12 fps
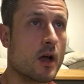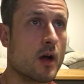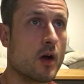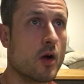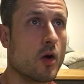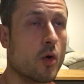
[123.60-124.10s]

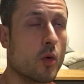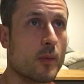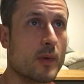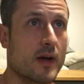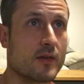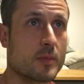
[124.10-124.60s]
Oh, we
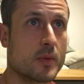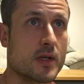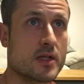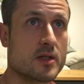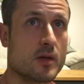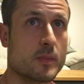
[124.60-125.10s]
might have to put
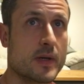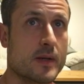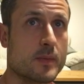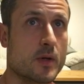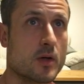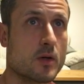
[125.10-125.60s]
this on,
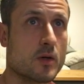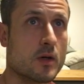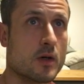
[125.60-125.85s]
people.